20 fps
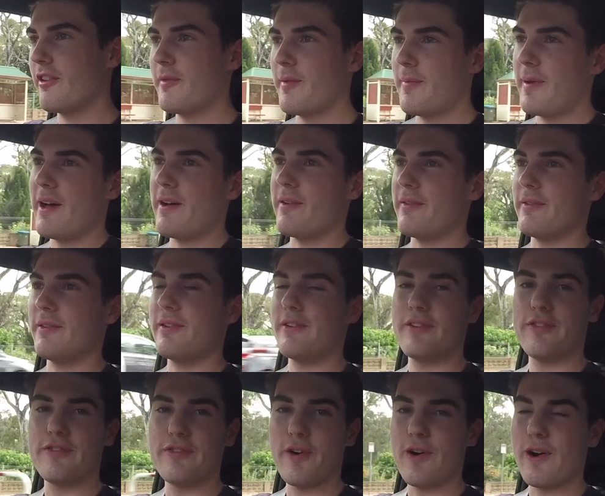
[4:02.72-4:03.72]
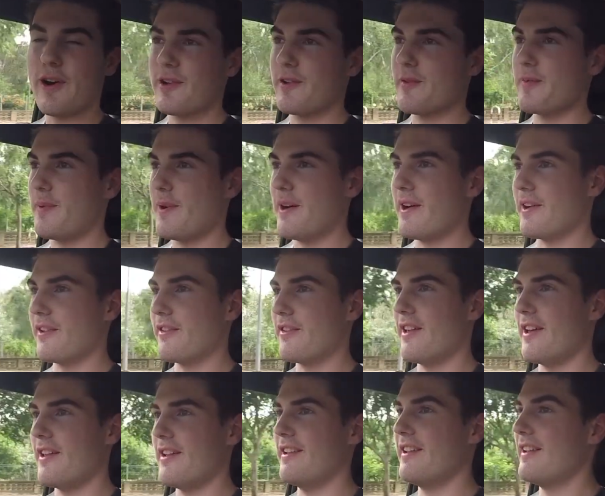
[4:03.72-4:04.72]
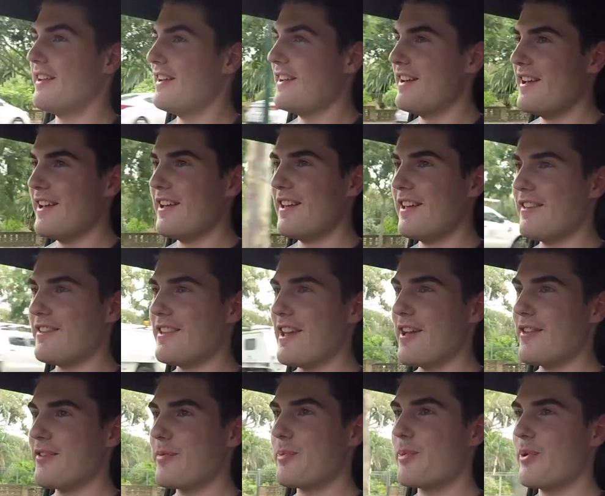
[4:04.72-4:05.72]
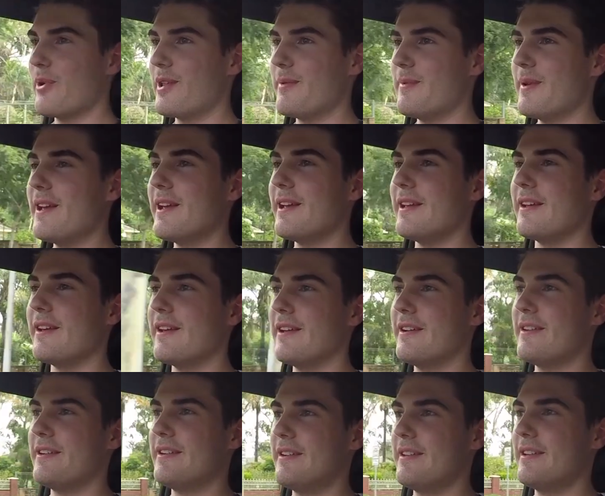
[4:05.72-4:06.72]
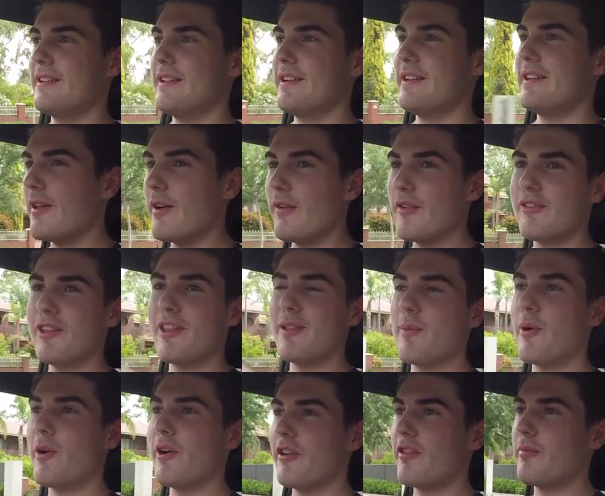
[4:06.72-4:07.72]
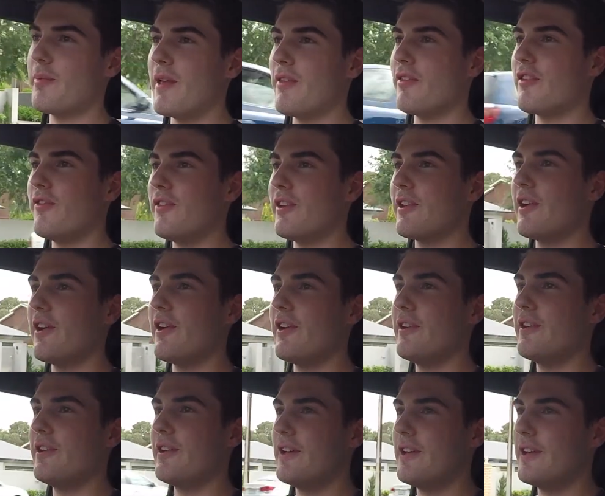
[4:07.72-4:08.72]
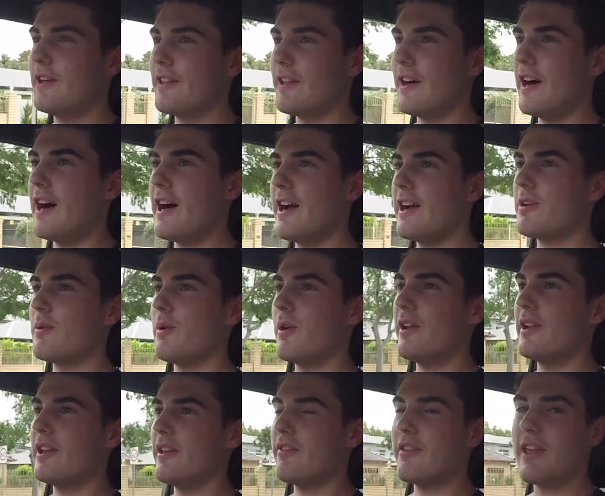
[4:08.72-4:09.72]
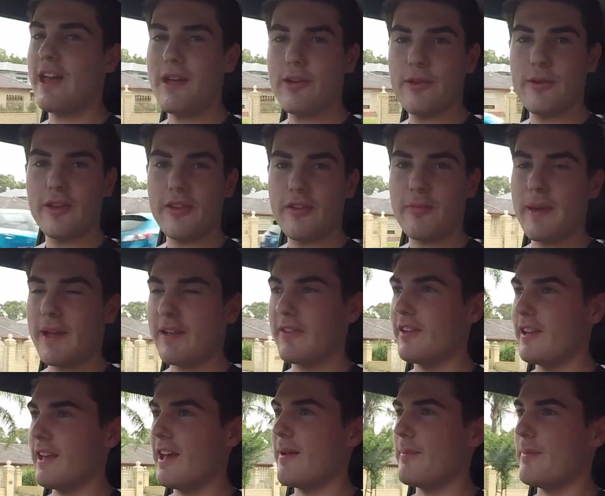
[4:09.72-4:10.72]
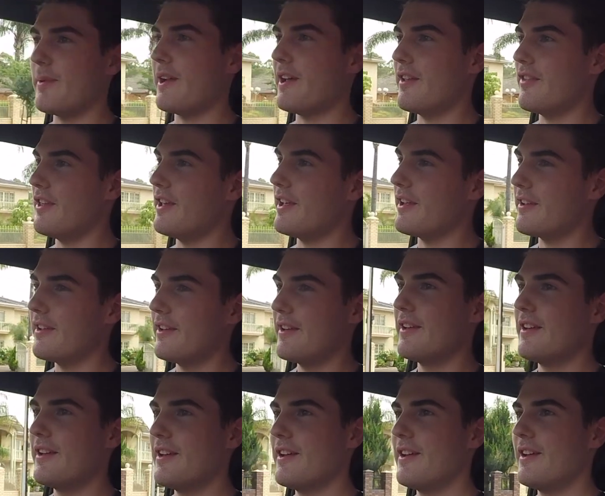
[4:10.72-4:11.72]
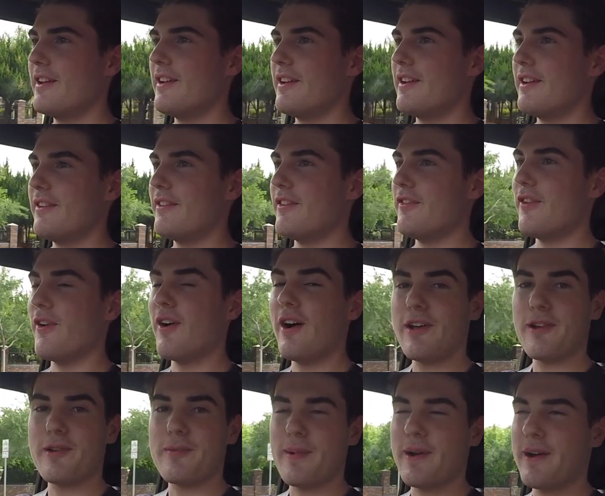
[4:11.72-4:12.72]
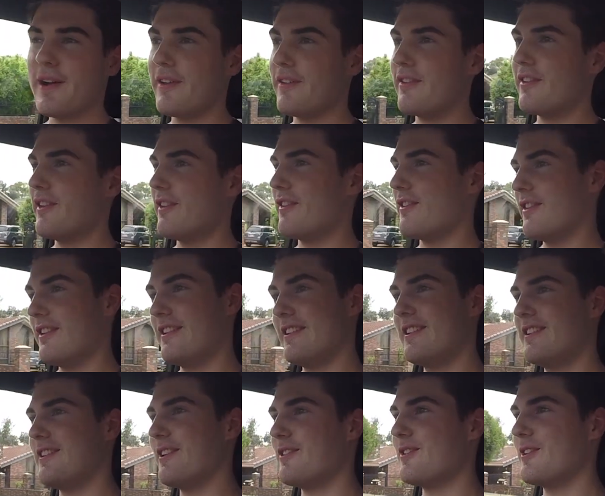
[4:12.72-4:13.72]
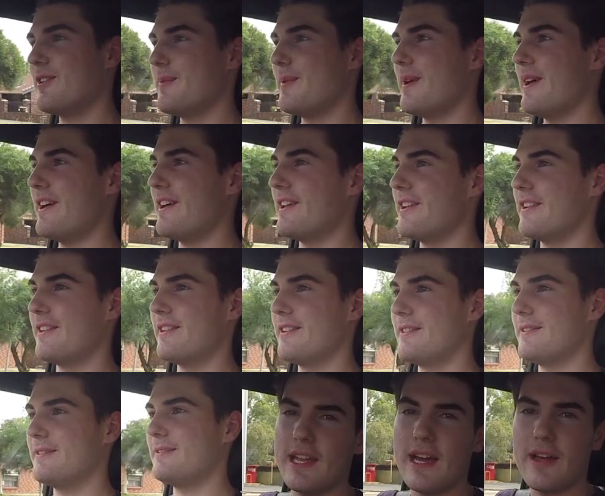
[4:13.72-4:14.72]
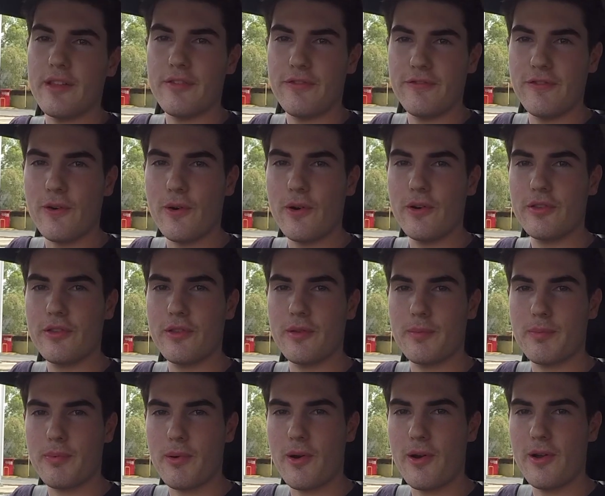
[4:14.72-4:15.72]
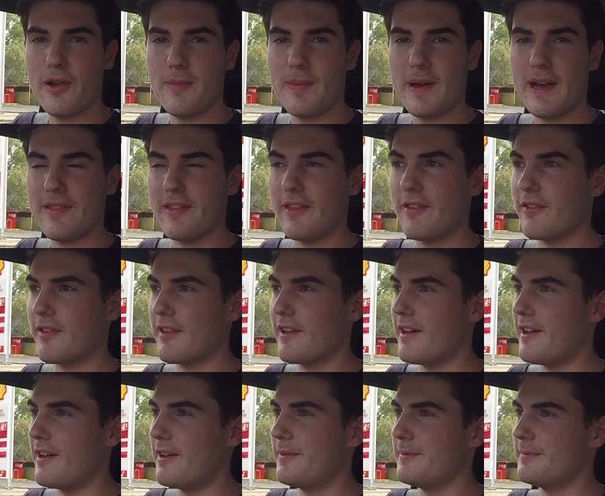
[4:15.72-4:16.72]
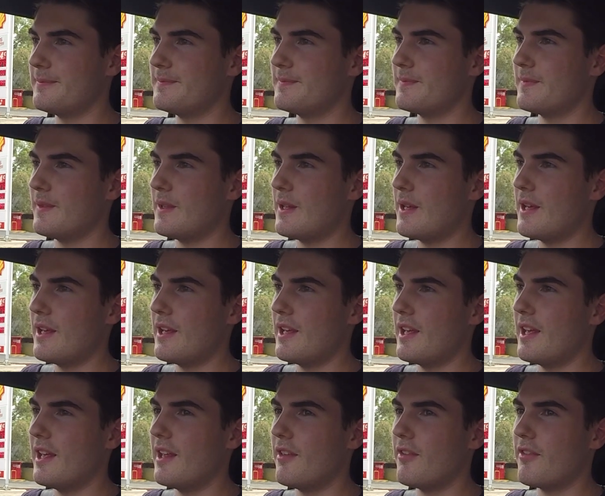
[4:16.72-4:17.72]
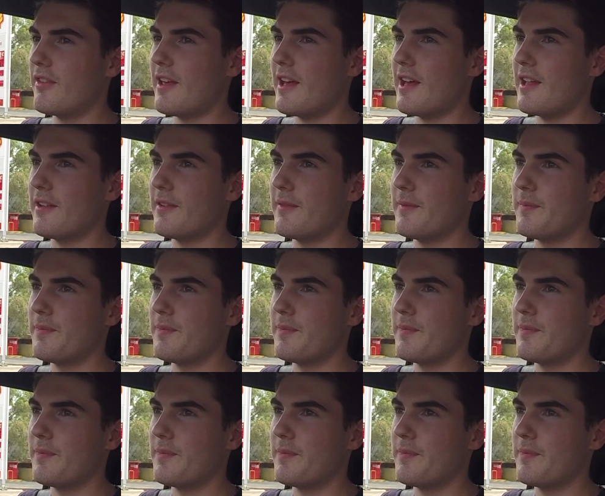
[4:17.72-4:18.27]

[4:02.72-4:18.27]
him about 400 bucks, and it sounds pretty mean. And obviously the more expensive you go, the higher quality sound you expect to get, but I think 400 bucks is not too bad. Now the fourth pro about this car is that